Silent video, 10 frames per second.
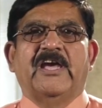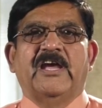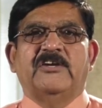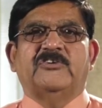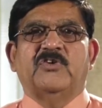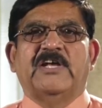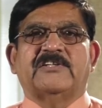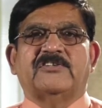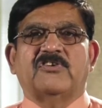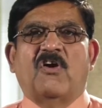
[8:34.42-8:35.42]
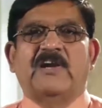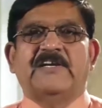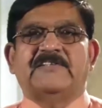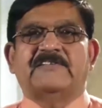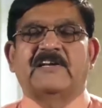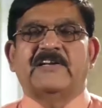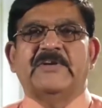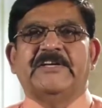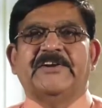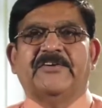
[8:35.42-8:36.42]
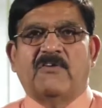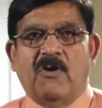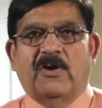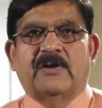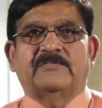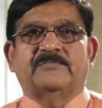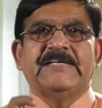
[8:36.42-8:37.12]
into a solid sedimentary rock.